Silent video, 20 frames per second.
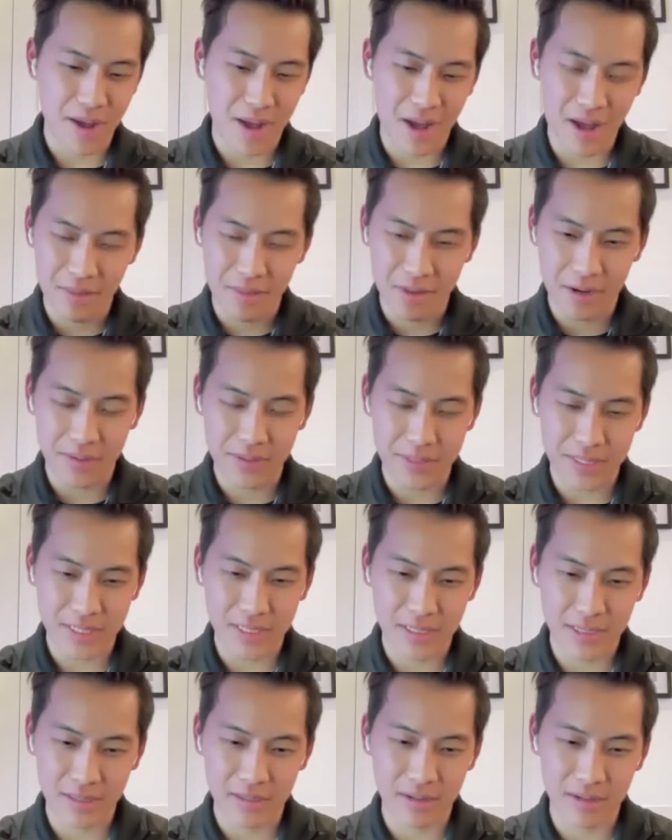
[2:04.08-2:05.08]
own path and I
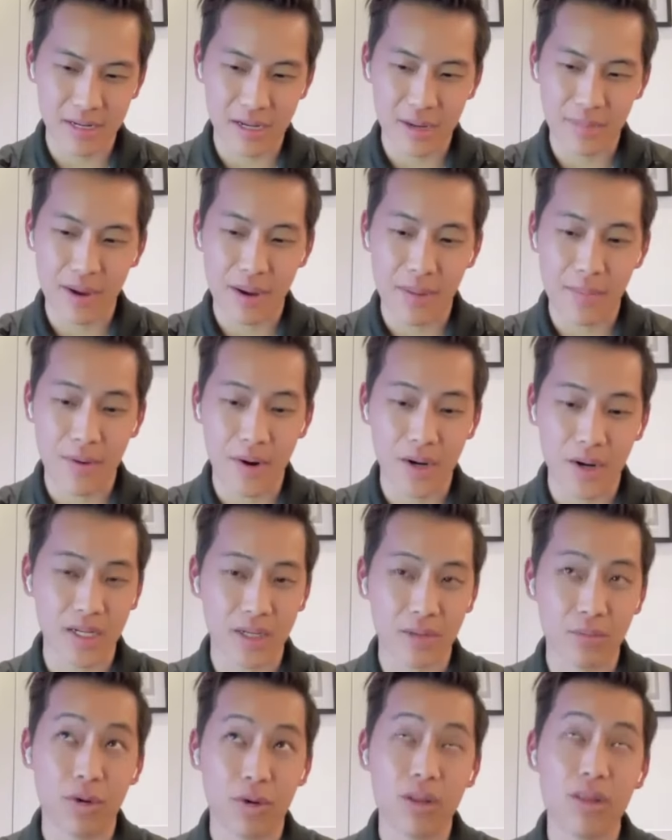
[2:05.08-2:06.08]
was learning about
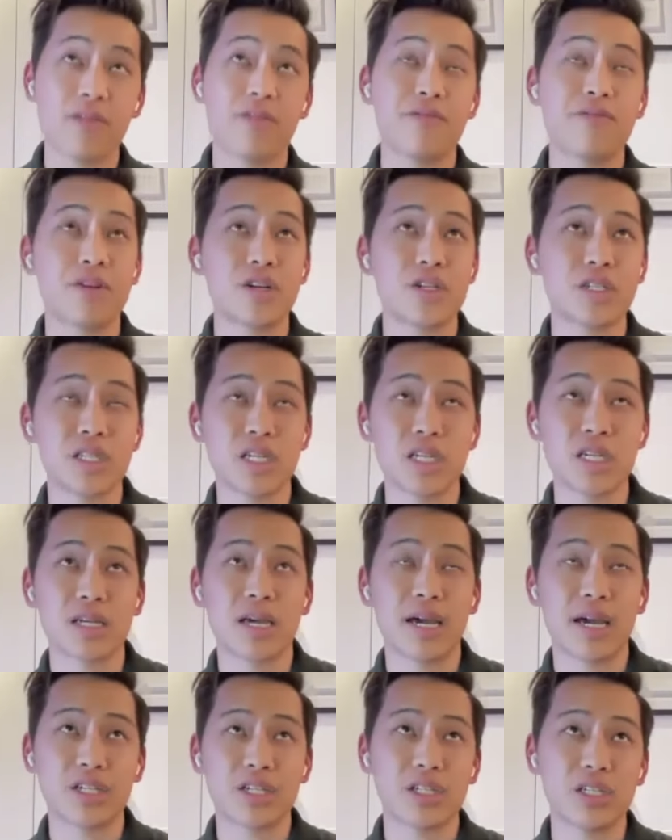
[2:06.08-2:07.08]
marketing. One of the first things
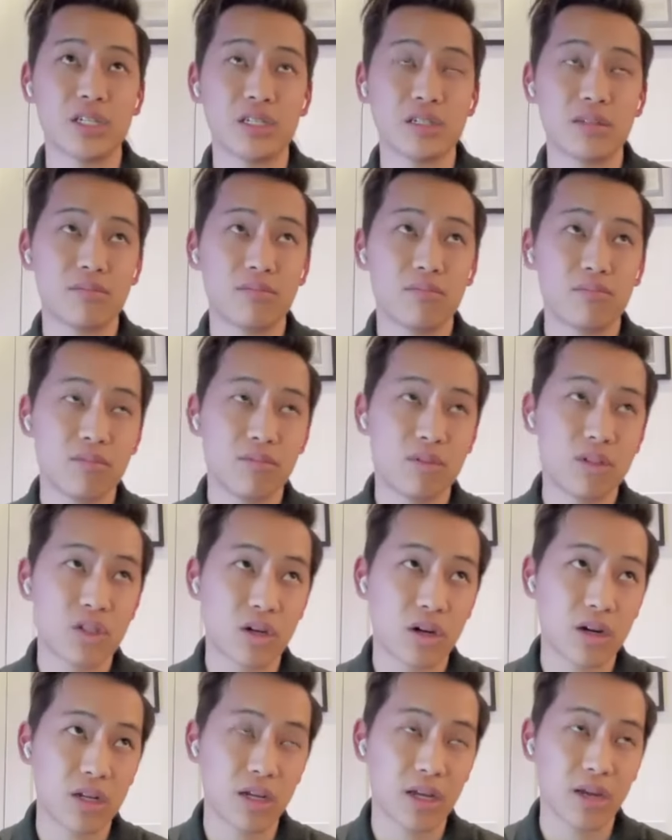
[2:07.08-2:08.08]
I actually
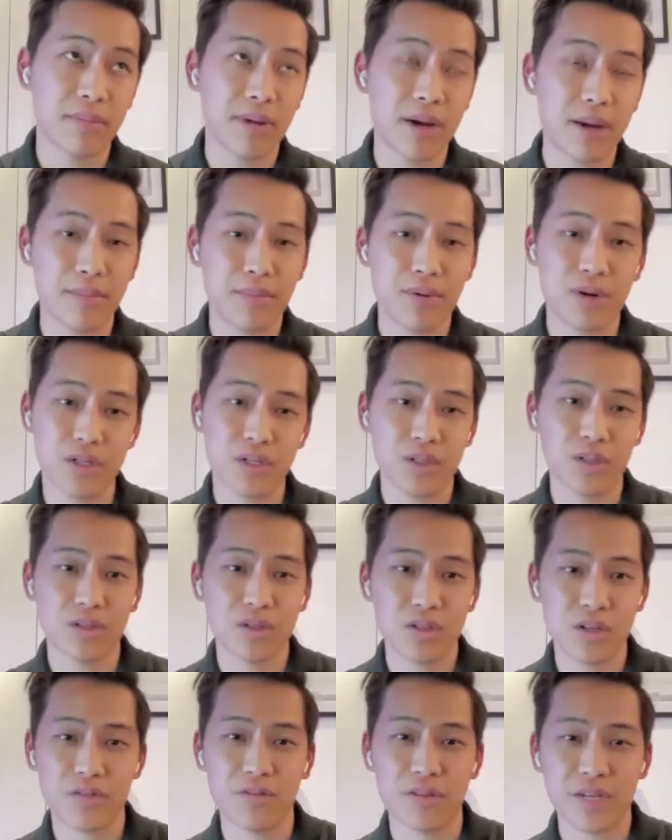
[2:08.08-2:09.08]
started getting my personal
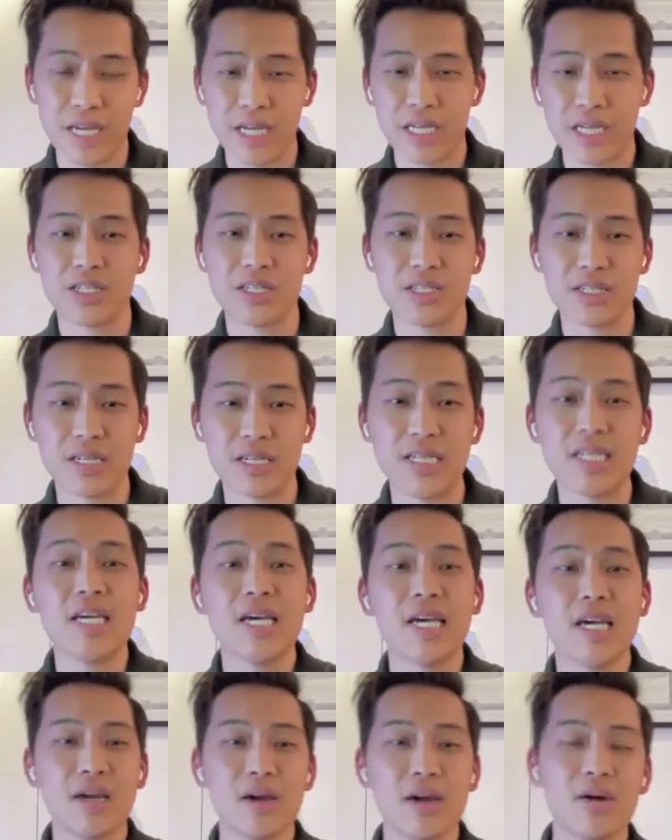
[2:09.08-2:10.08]
certifications in
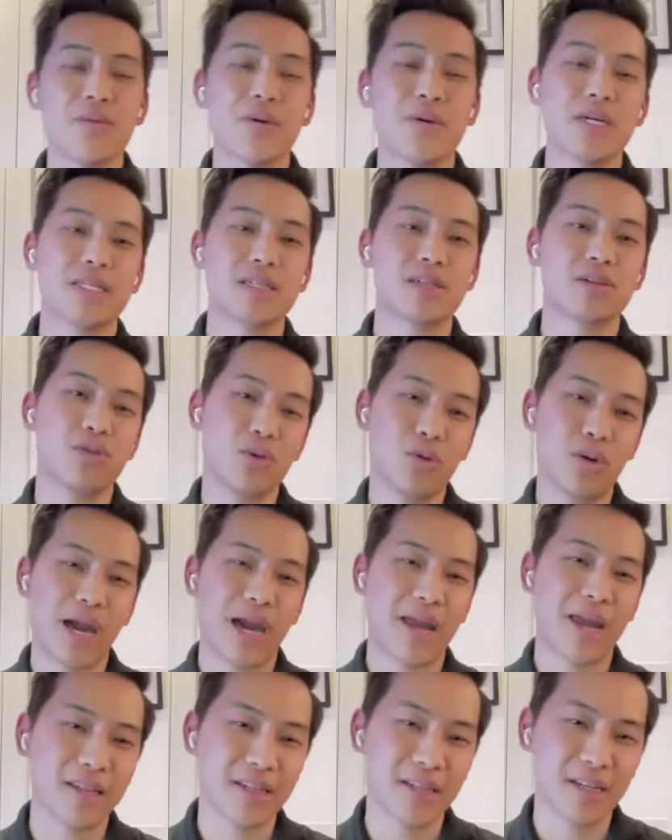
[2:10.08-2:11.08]
was Google
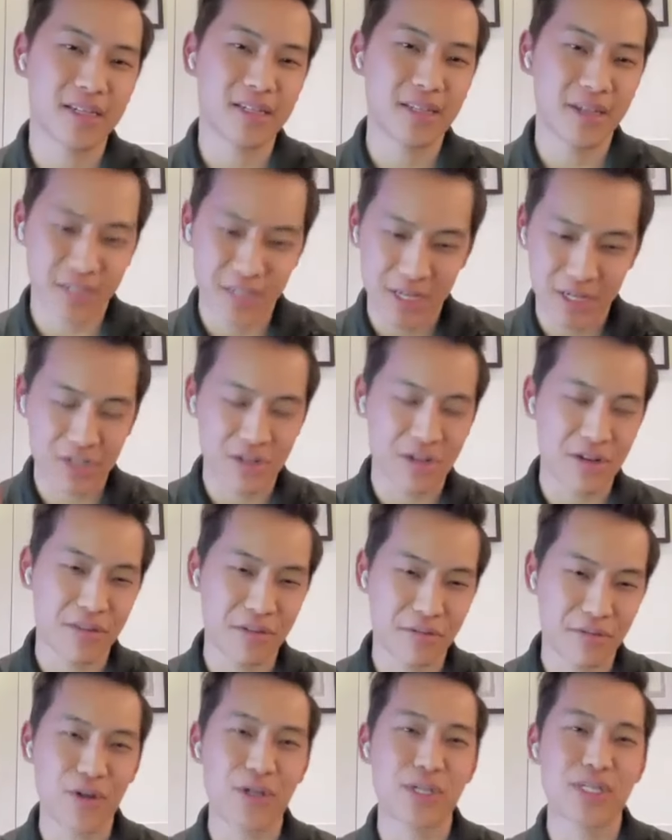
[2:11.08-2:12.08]
Analytics. That was actually
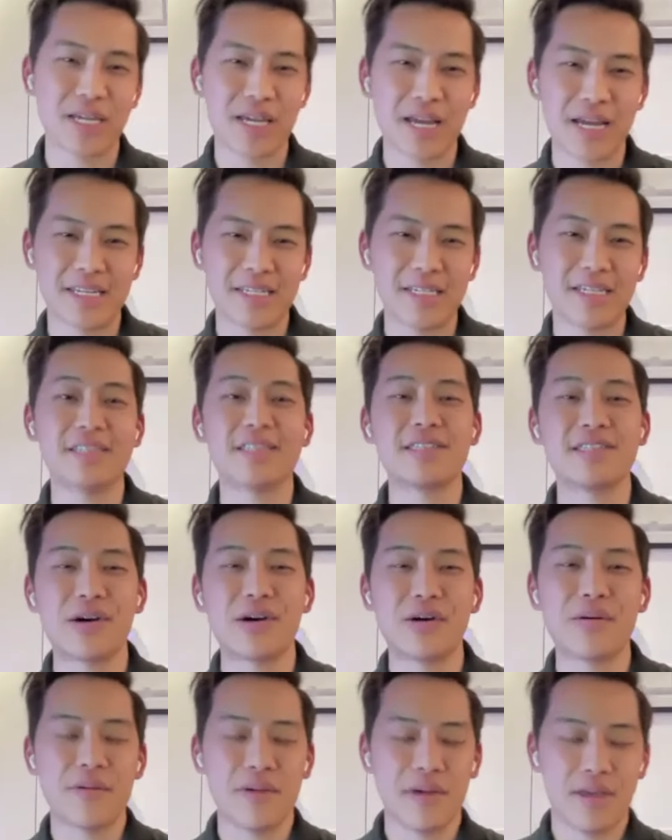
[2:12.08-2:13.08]
the first thing I did.
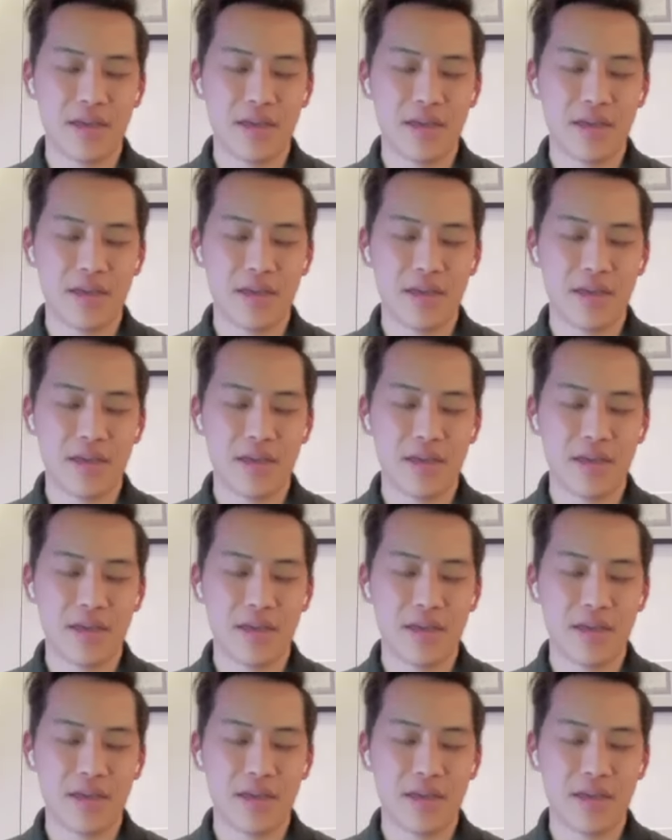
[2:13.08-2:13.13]
So